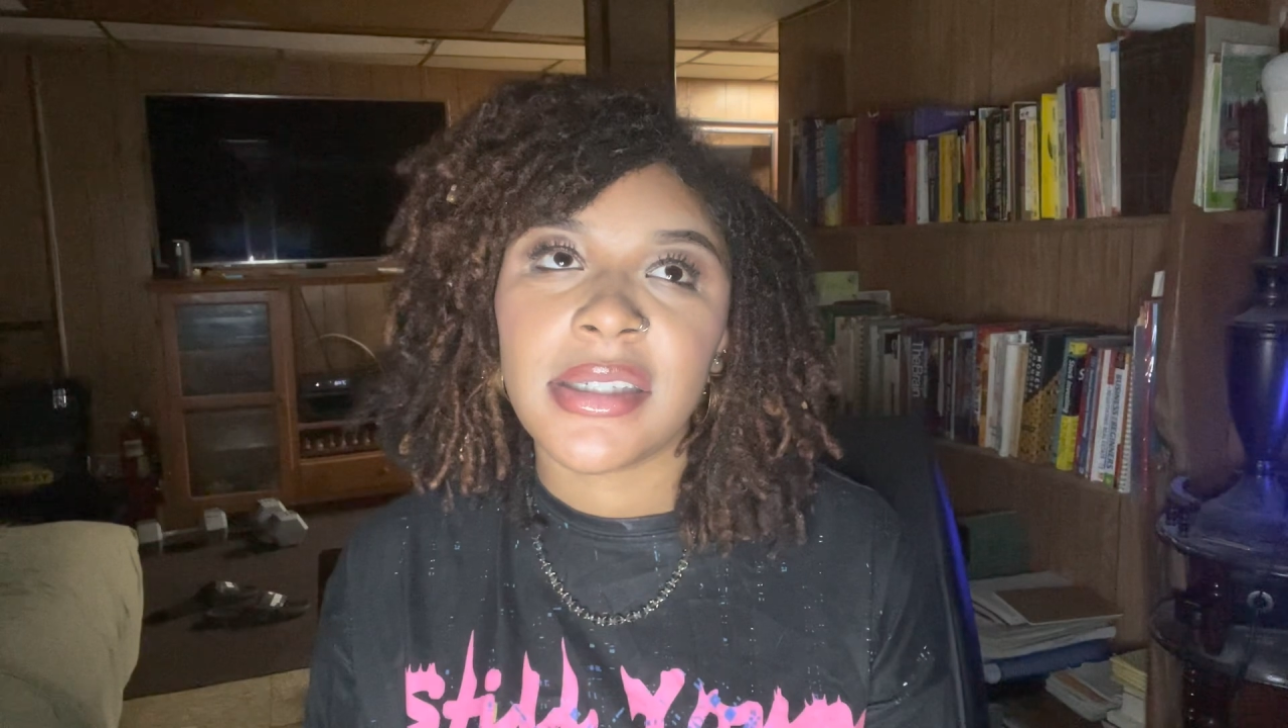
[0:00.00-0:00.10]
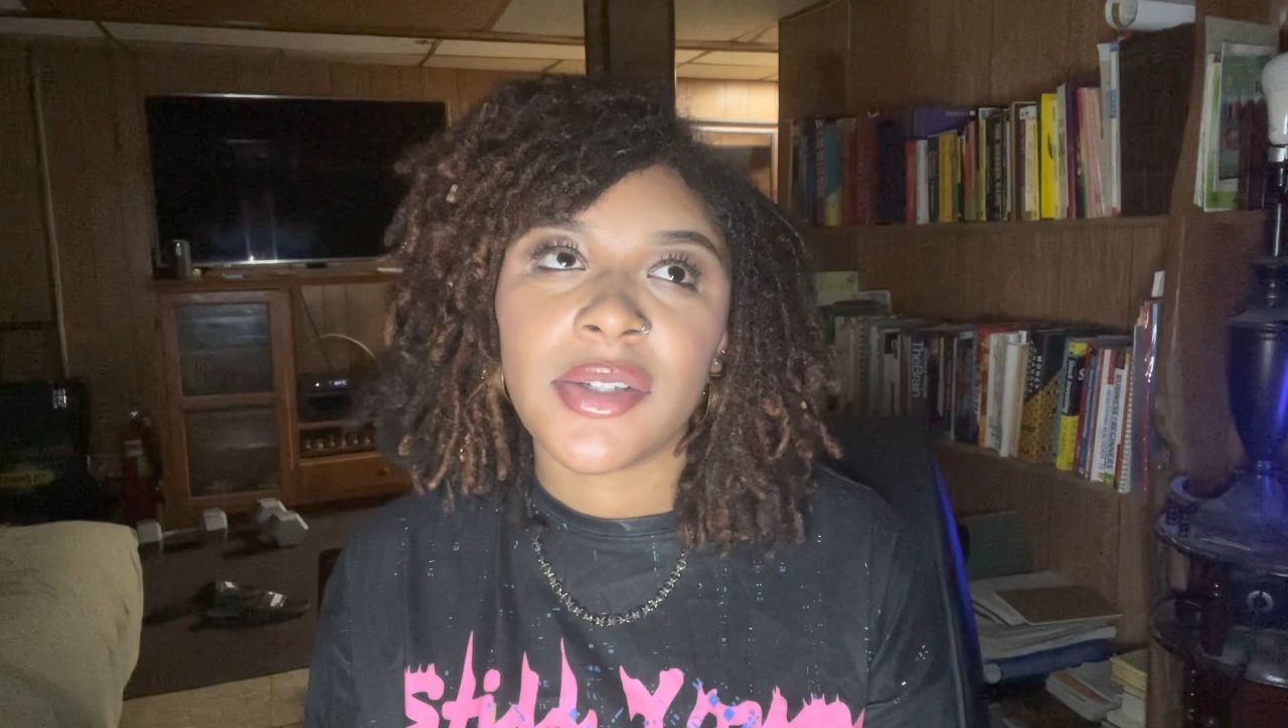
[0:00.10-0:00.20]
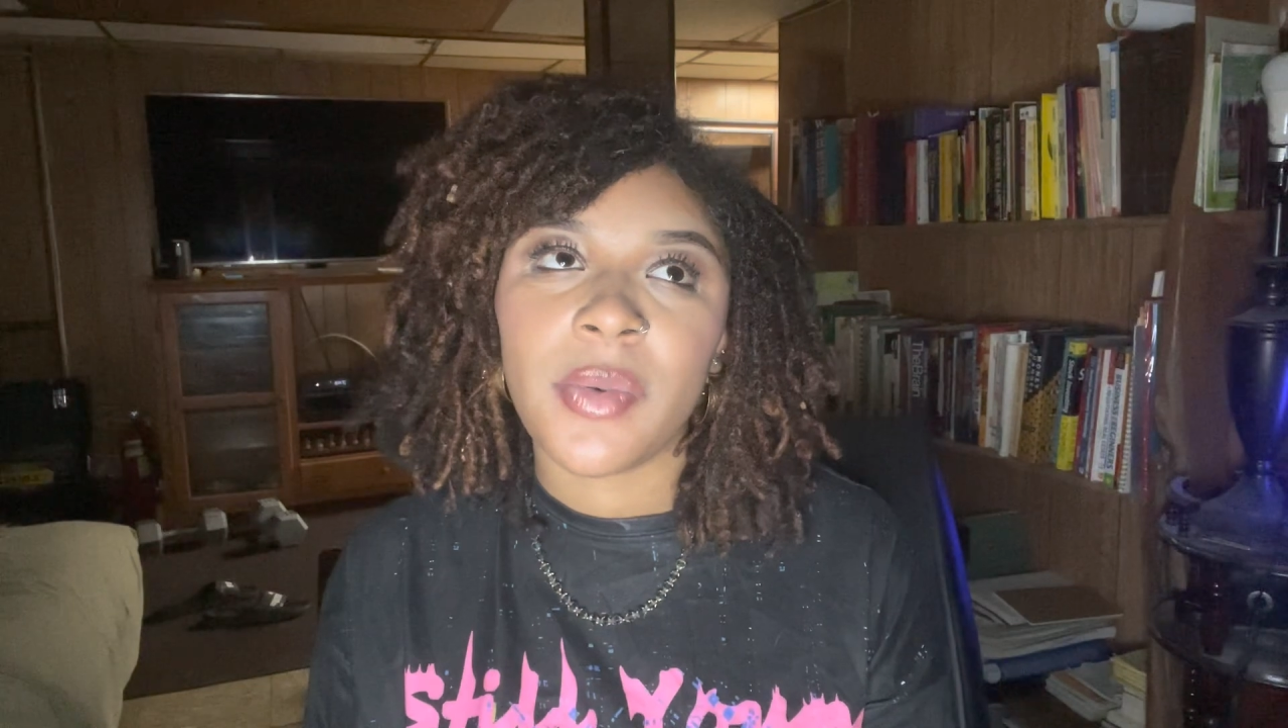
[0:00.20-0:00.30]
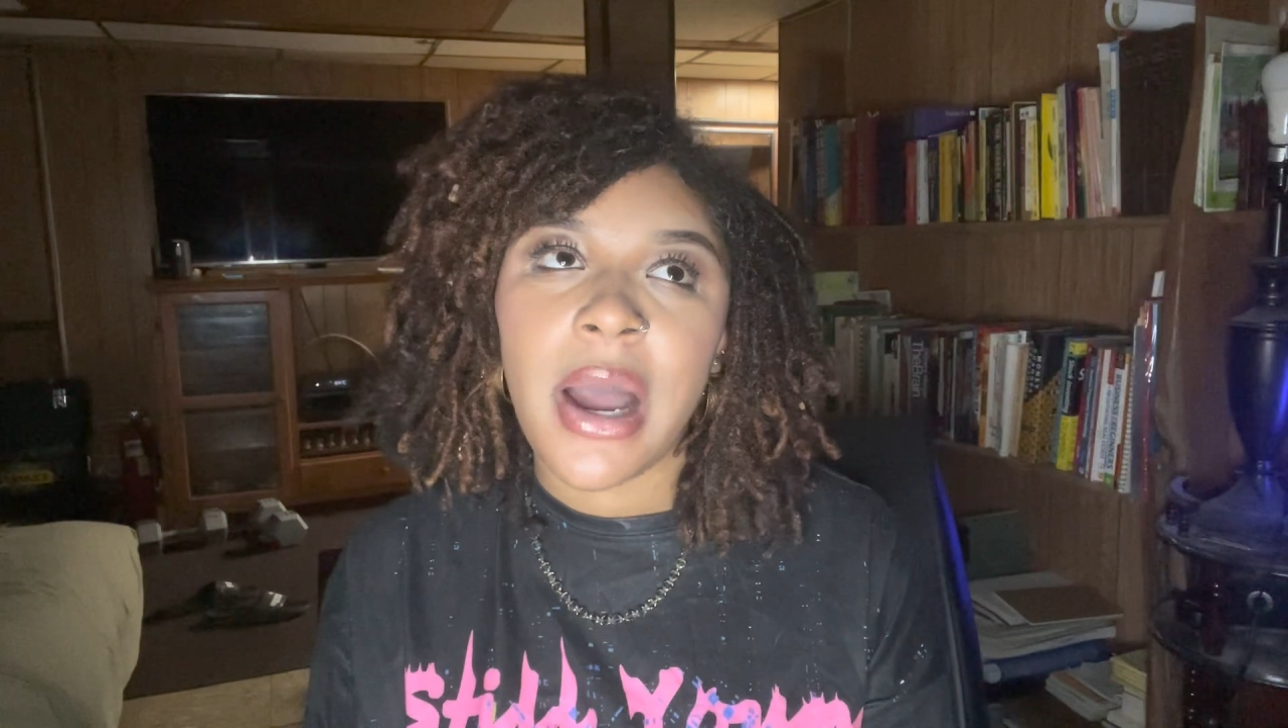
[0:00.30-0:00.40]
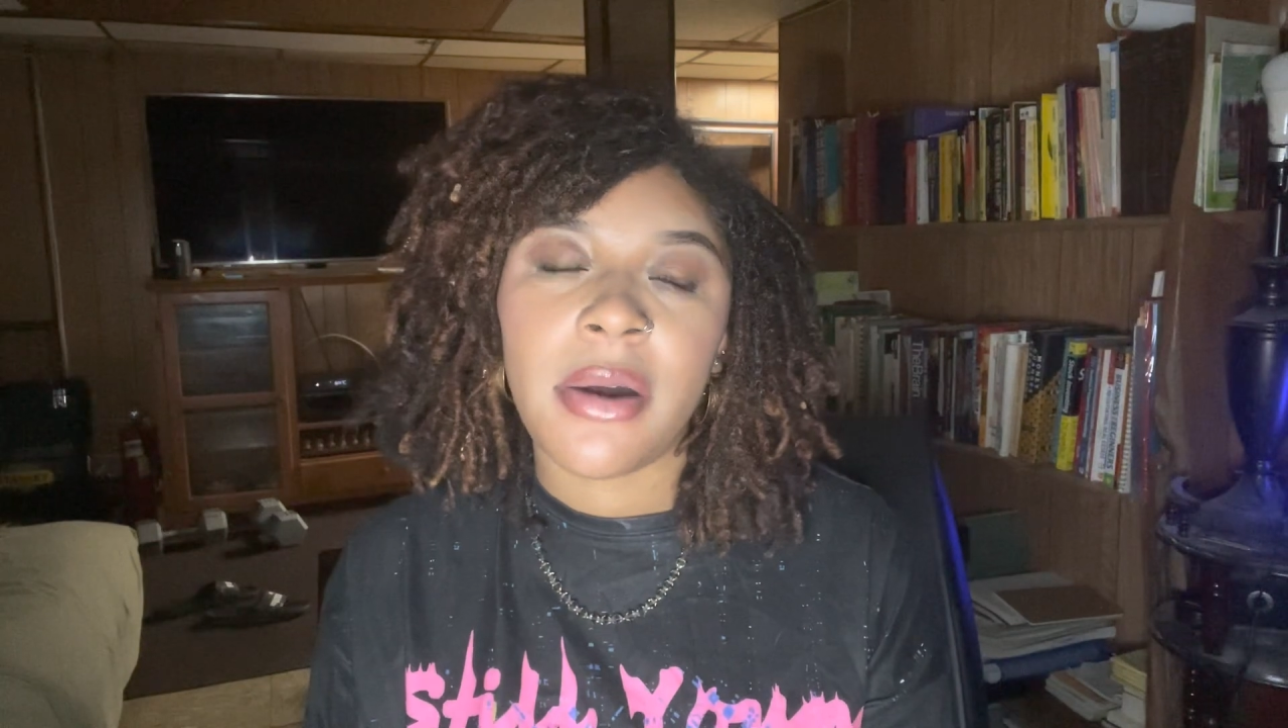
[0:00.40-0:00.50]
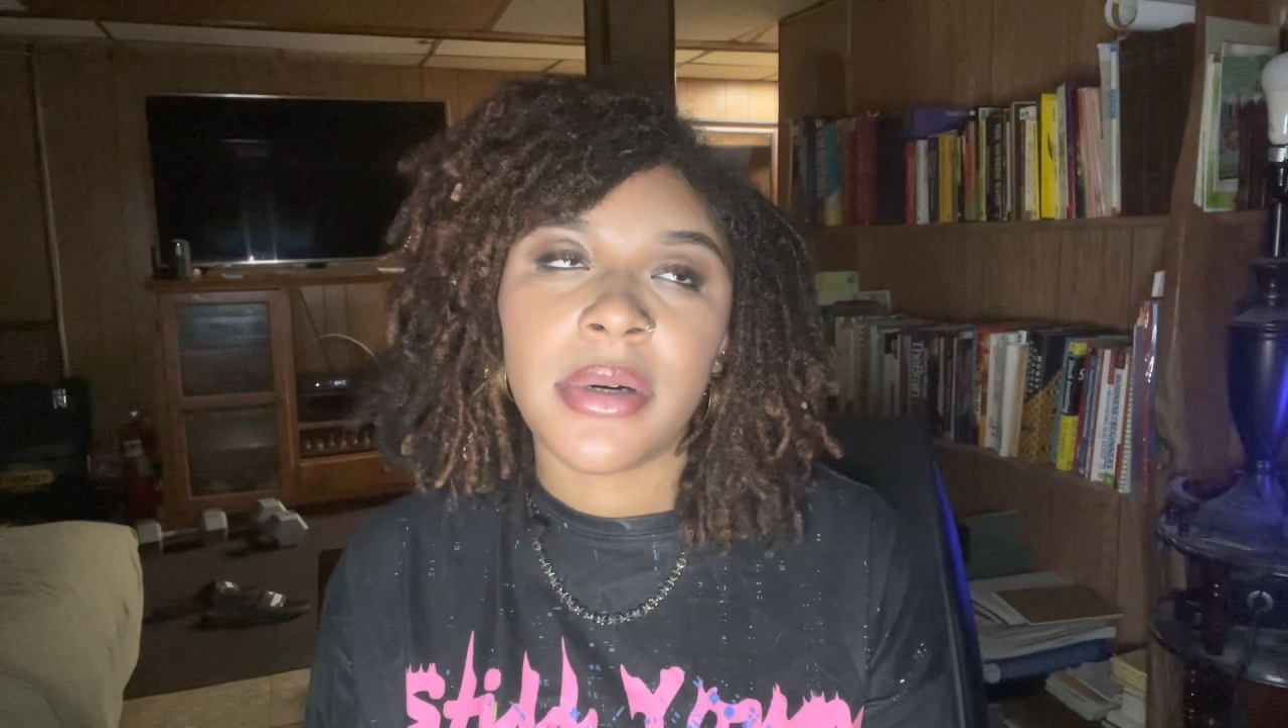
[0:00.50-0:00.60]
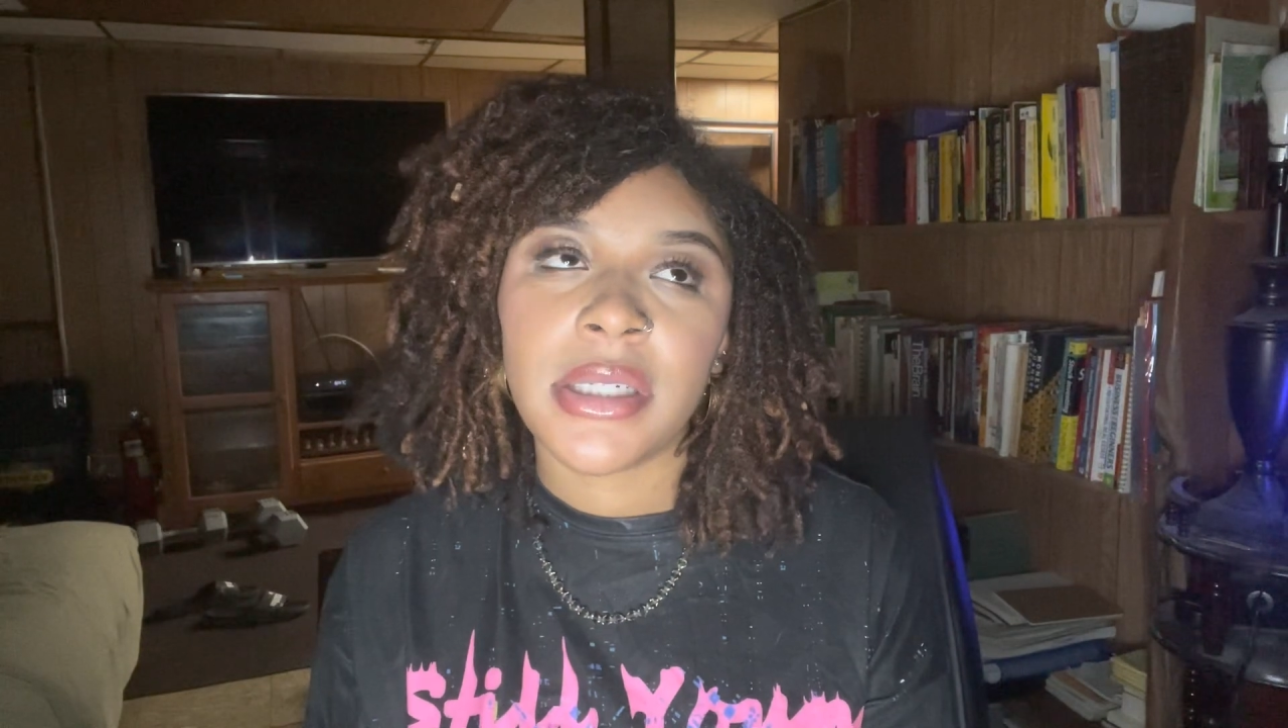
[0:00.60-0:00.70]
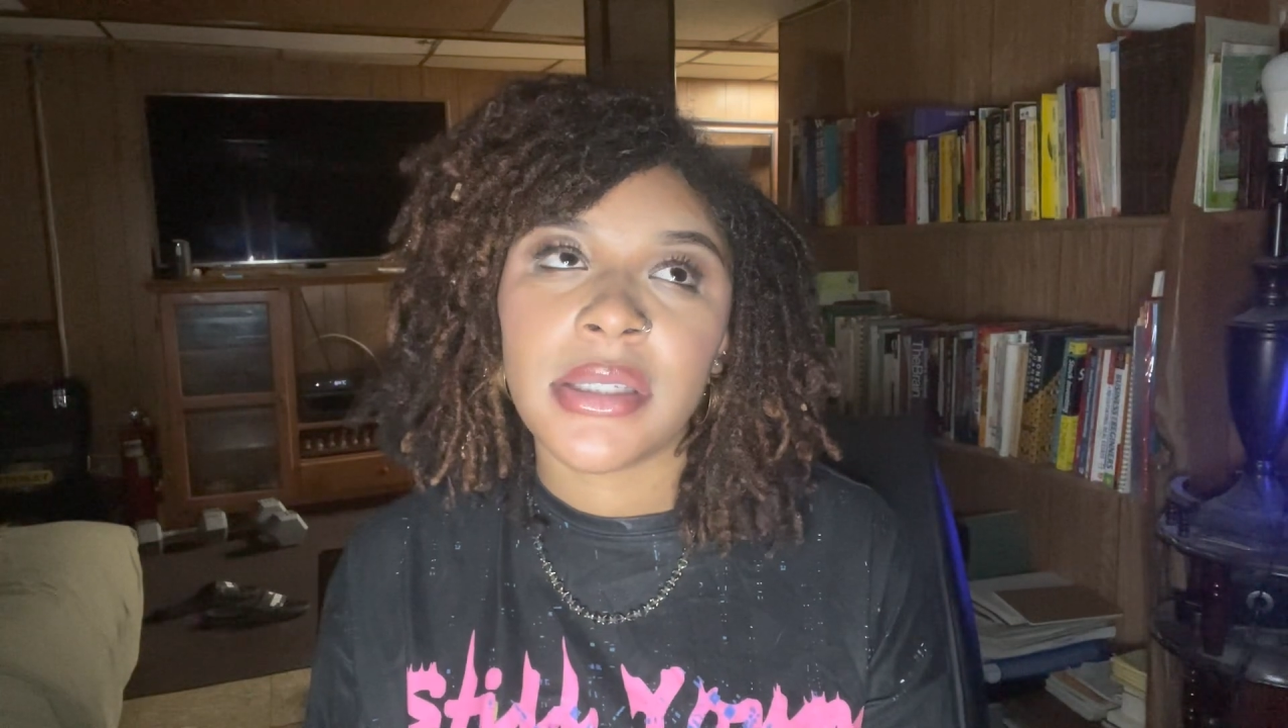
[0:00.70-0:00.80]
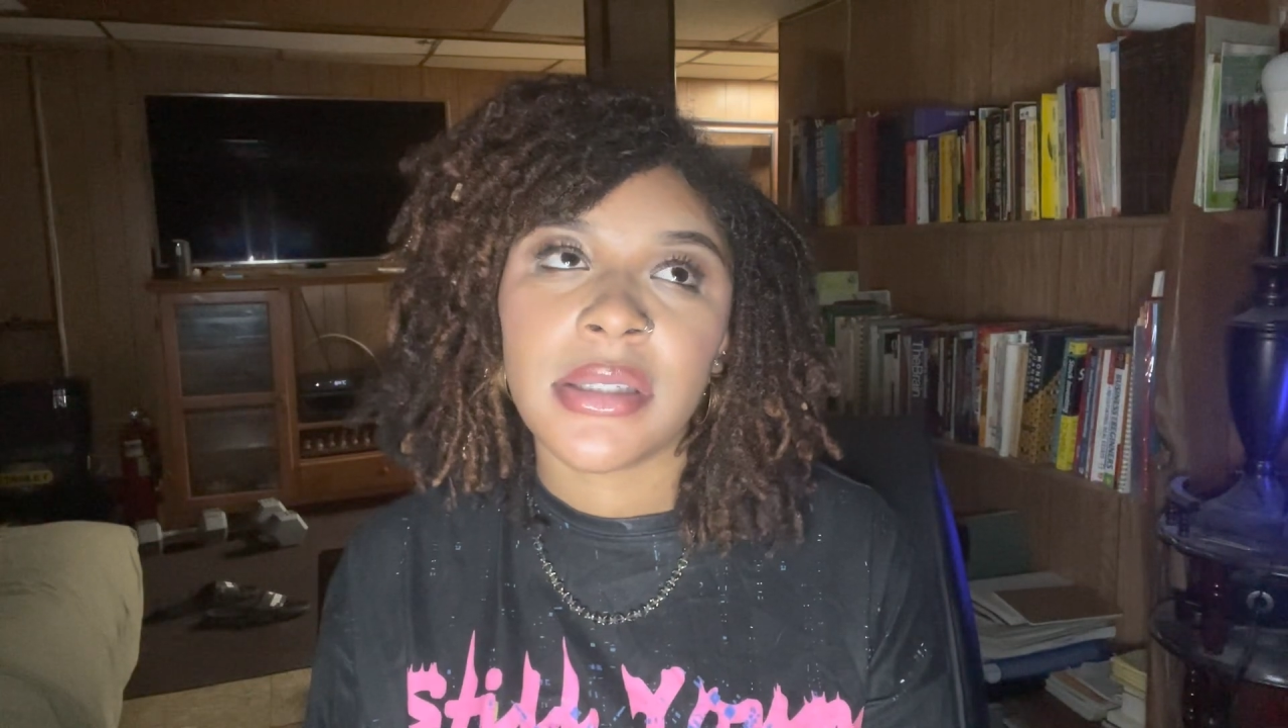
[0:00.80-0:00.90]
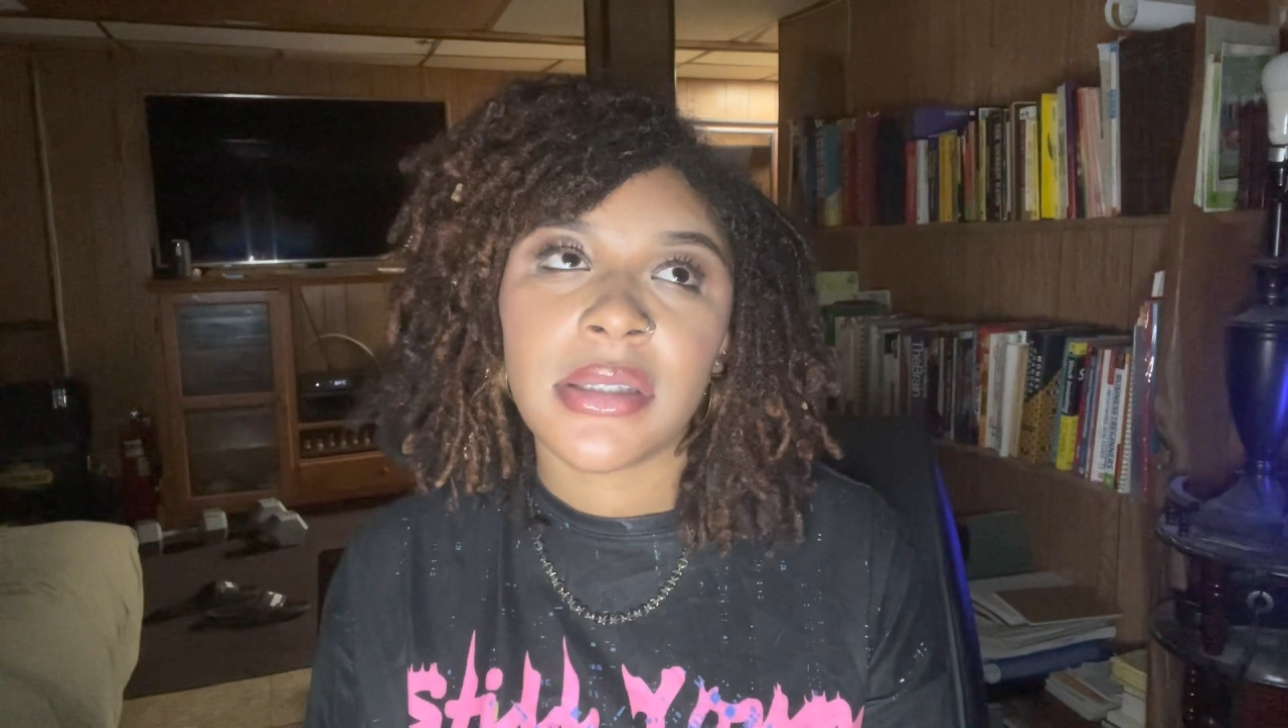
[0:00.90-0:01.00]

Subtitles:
to wow us.